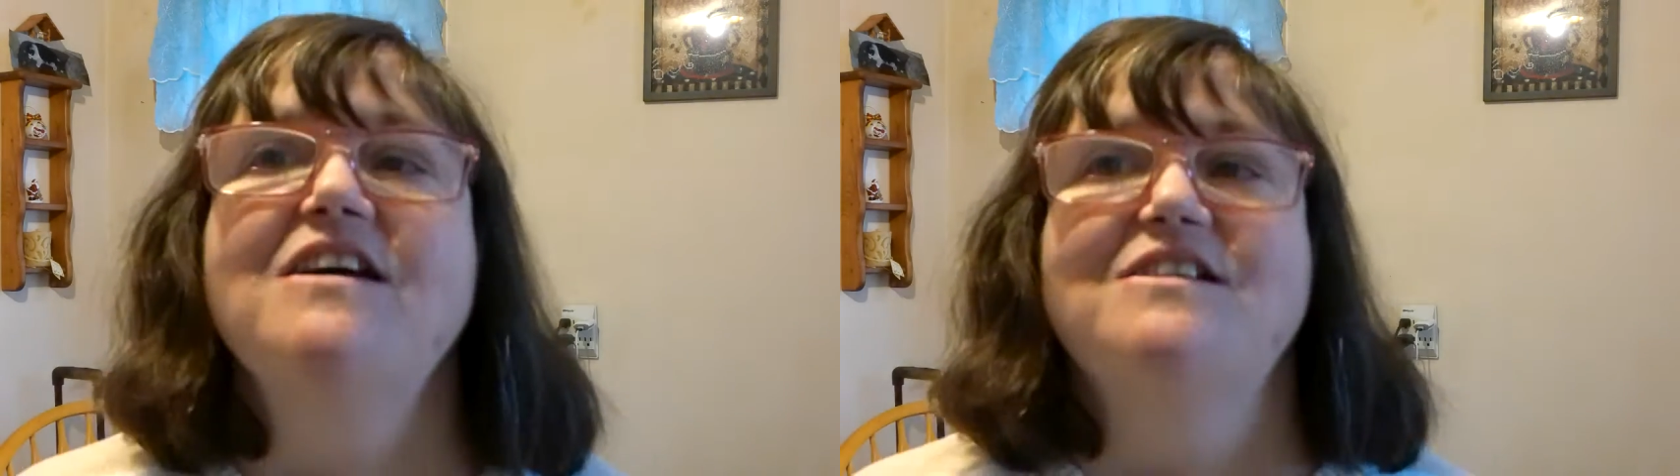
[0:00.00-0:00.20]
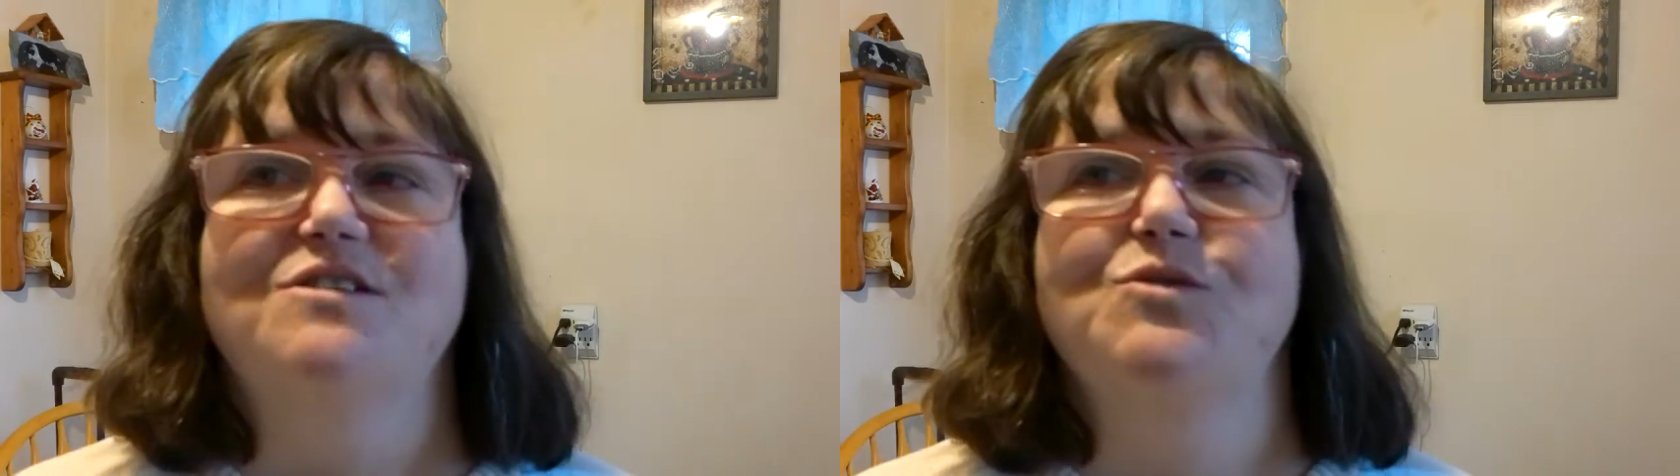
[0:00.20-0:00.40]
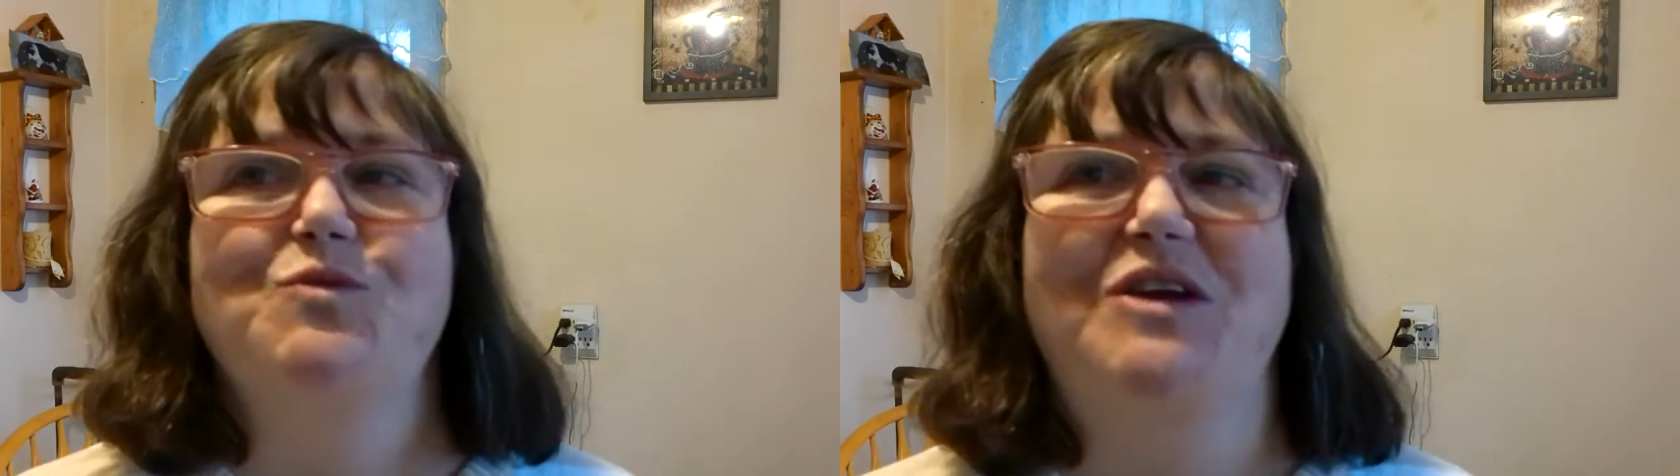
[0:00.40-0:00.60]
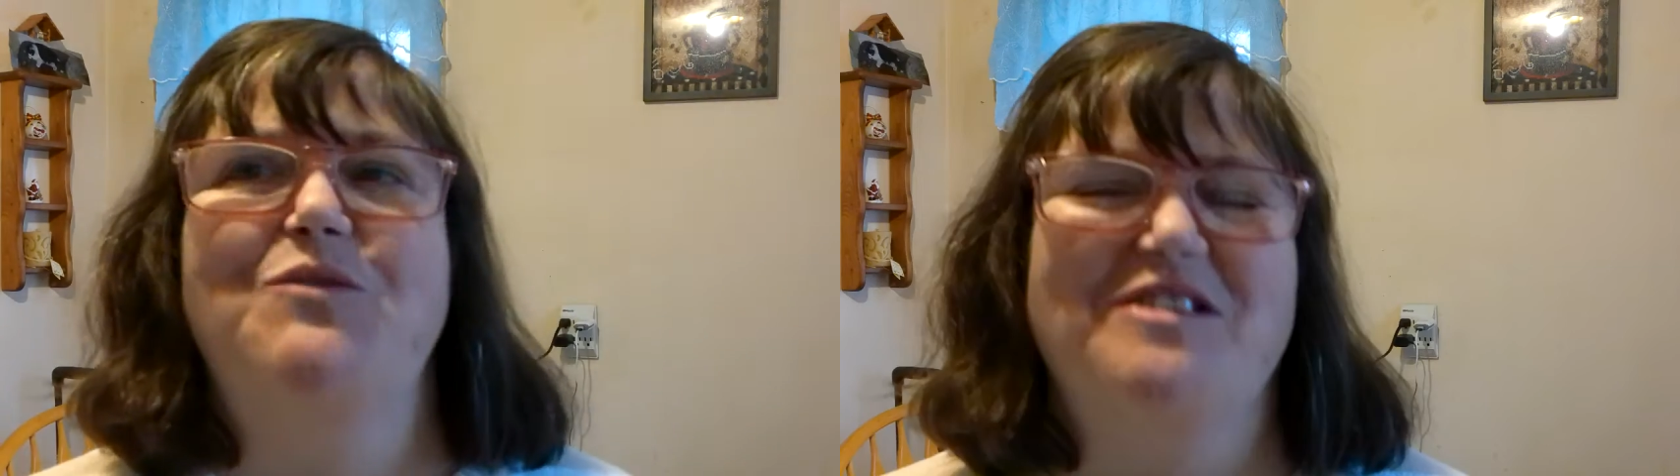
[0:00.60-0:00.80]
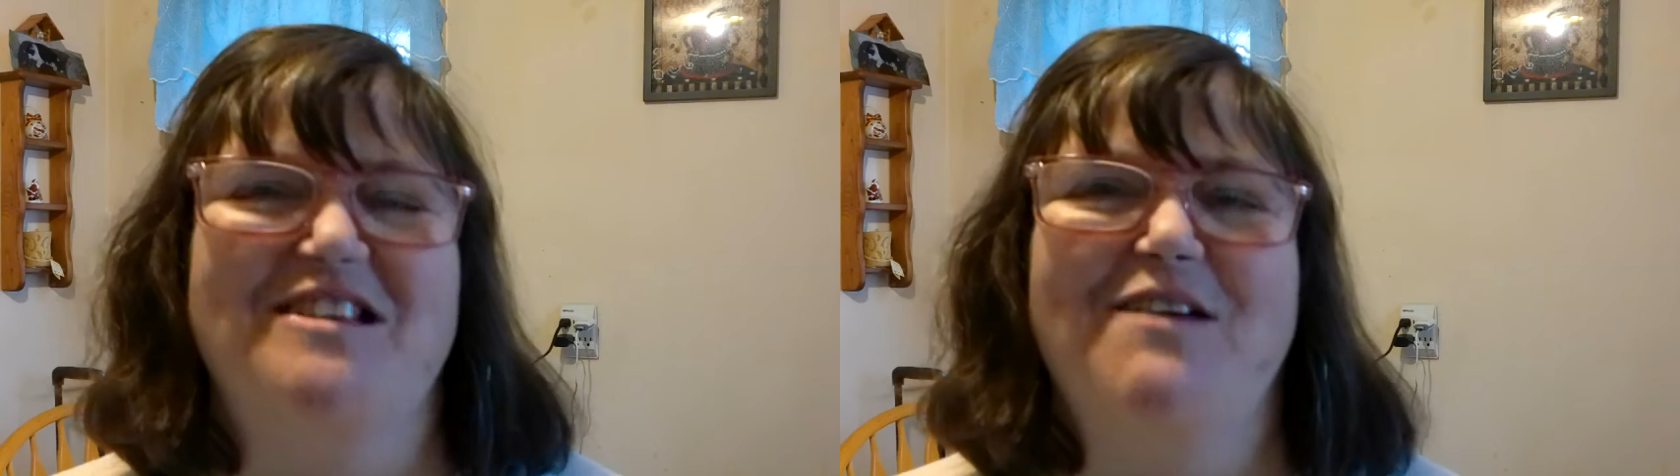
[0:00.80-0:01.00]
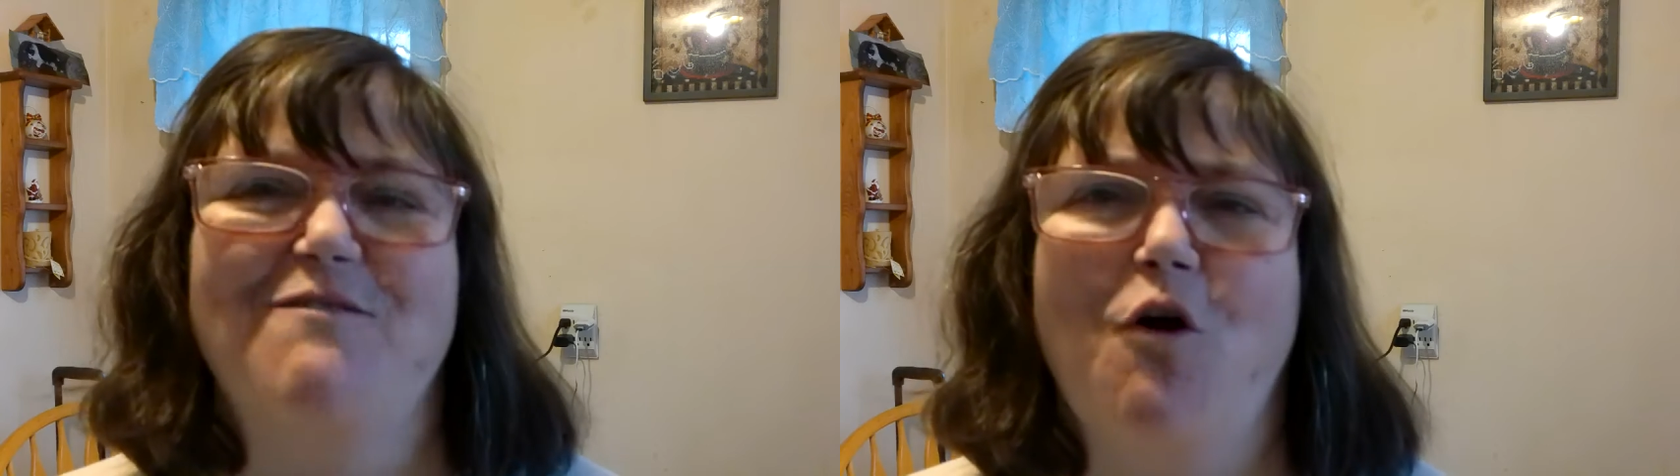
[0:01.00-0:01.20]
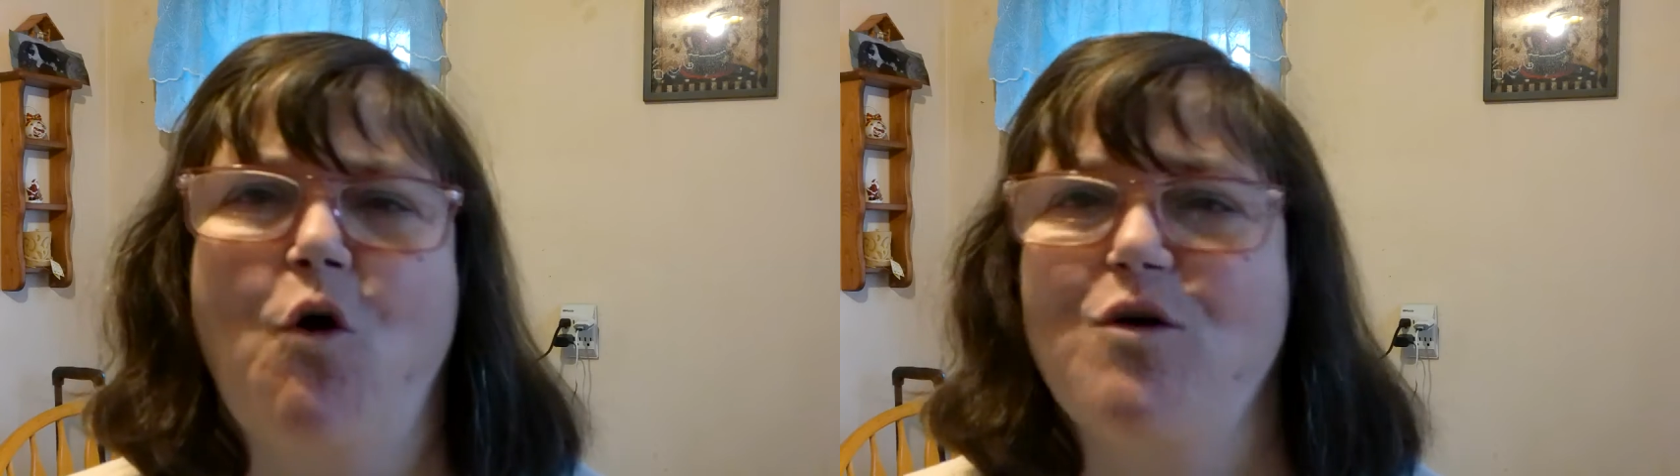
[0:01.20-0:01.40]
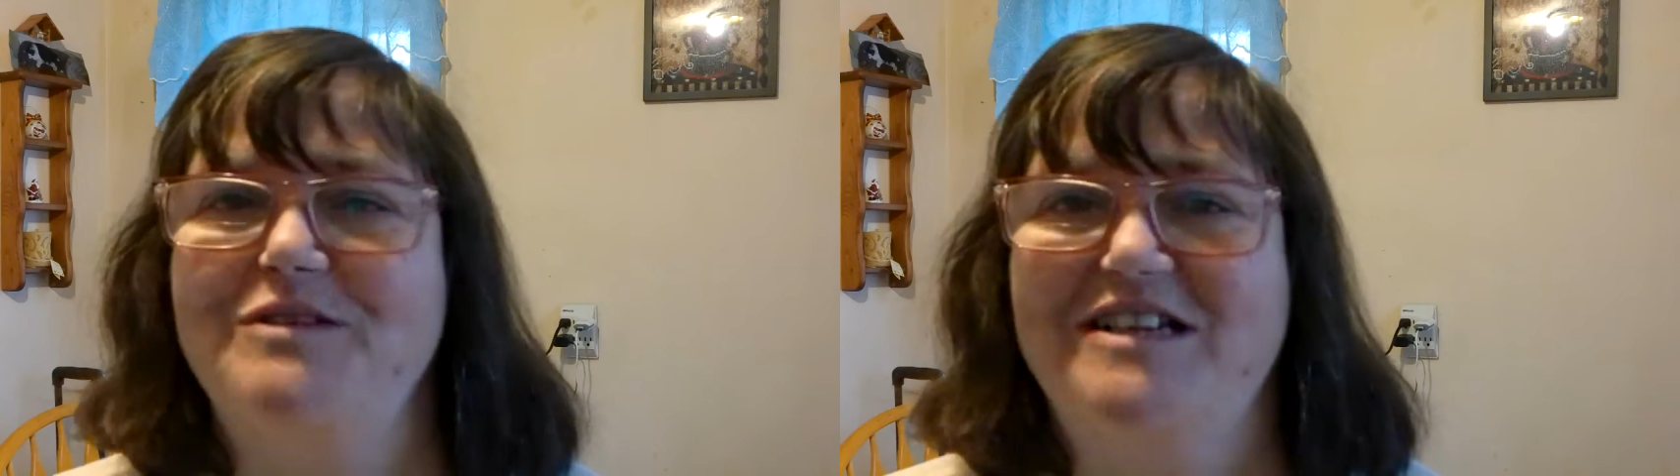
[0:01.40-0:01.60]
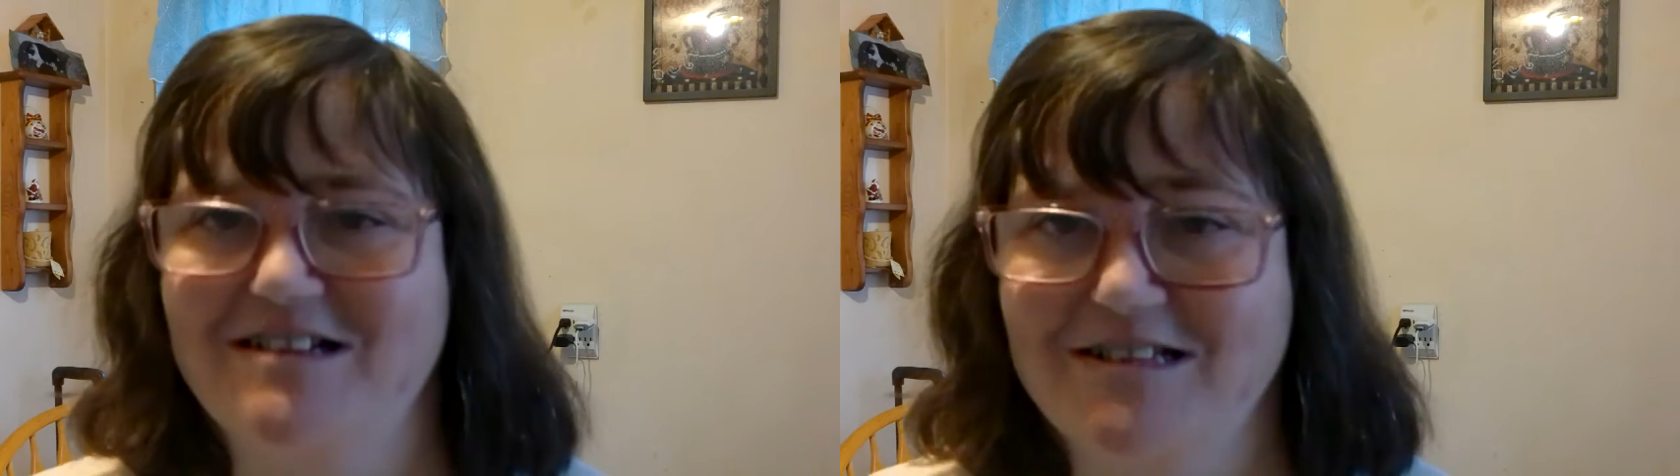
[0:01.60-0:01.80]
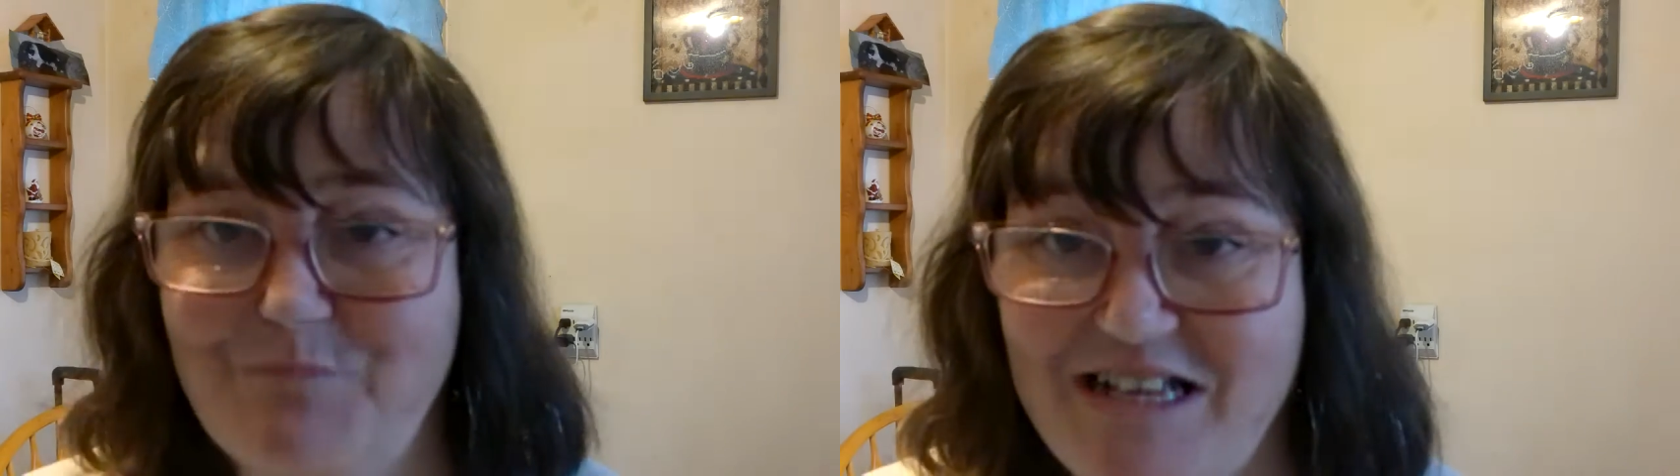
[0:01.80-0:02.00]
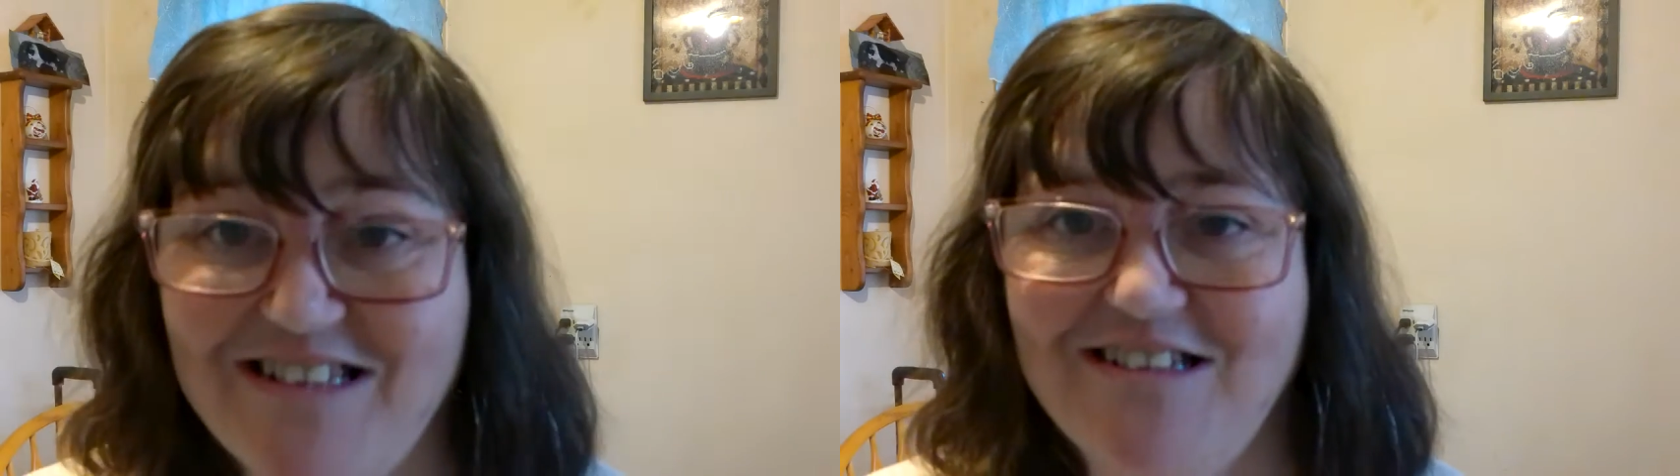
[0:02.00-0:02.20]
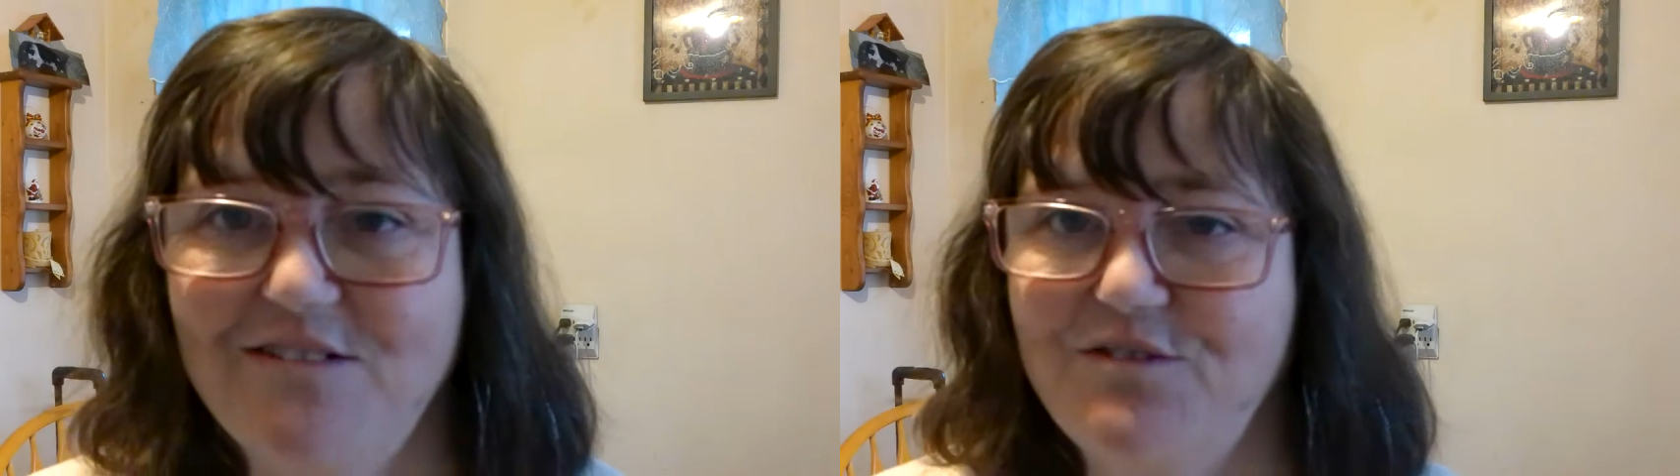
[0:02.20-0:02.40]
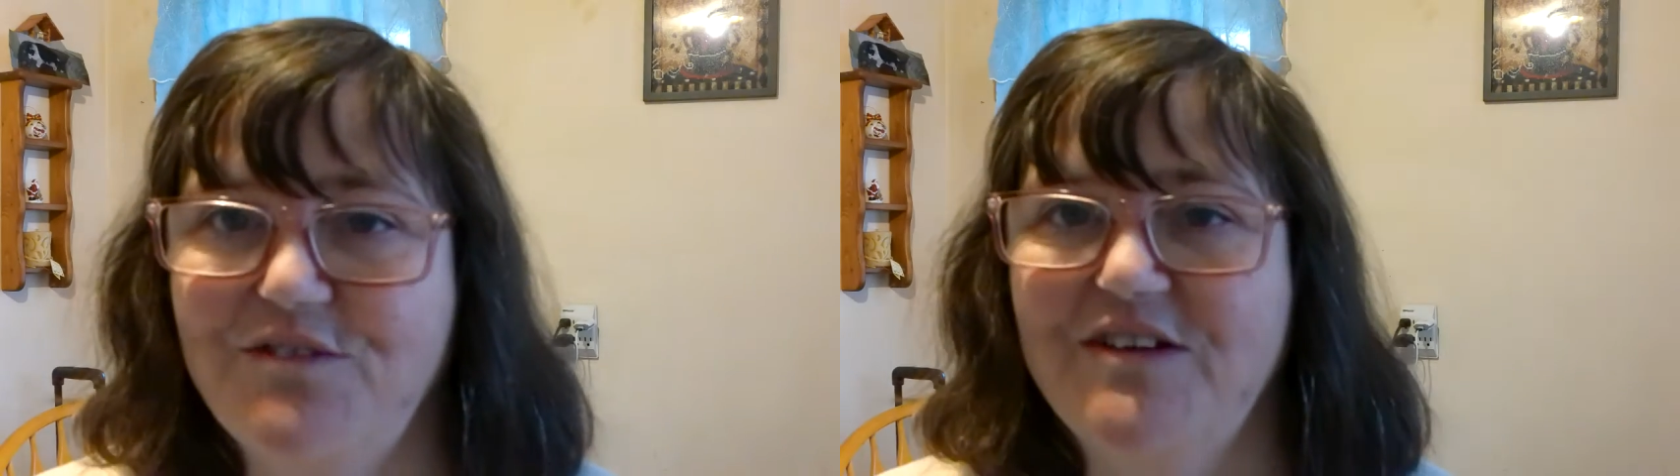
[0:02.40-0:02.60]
so it was never horribly expensive.